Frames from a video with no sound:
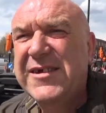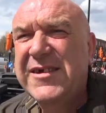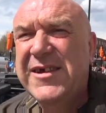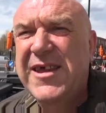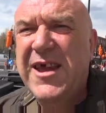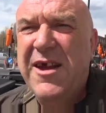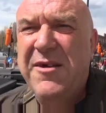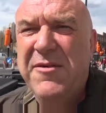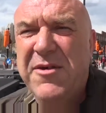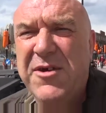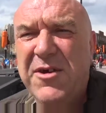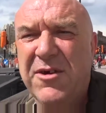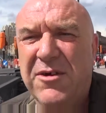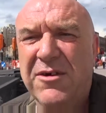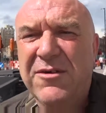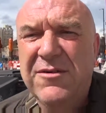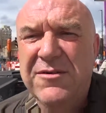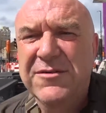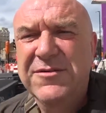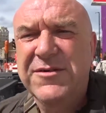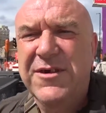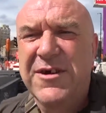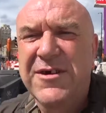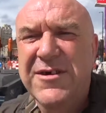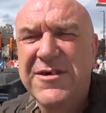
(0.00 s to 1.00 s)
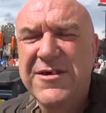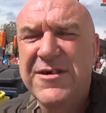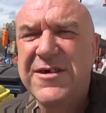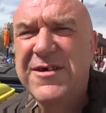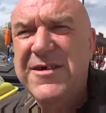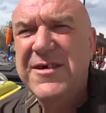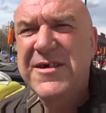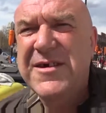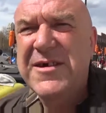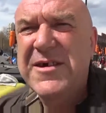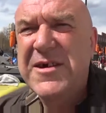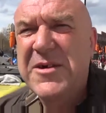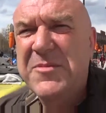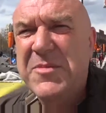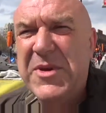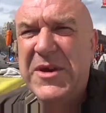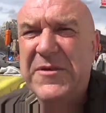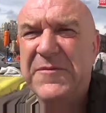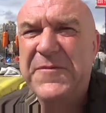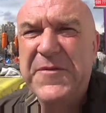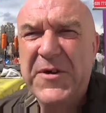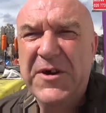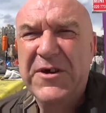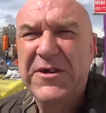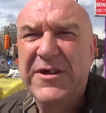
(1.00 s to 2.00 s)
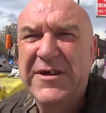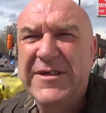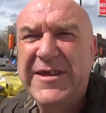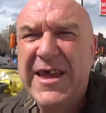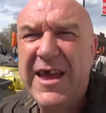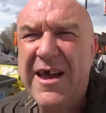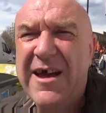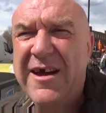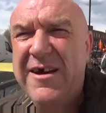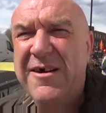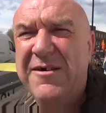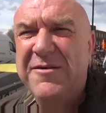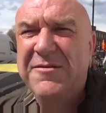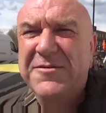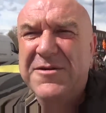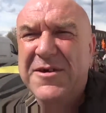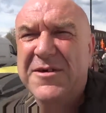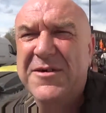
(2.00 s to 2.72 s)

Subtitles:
carry on a bit further down?